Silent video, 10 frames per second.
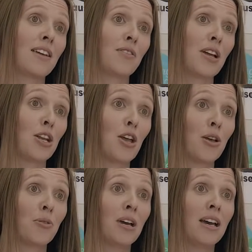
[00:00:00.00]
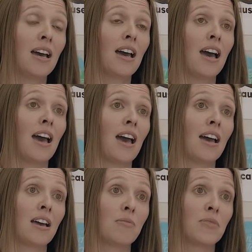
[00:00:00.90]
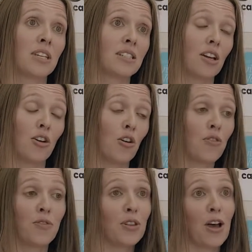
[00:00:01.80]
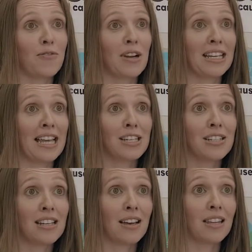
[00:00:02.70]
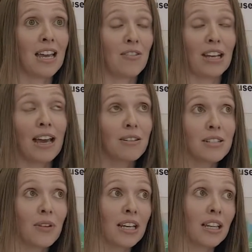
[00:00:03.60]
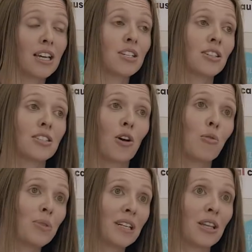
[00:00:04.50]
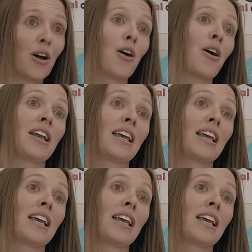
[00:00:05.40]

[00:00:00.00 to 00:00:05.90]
if they're new. There's an awful lot of regulations out there, accounting regulations, company law,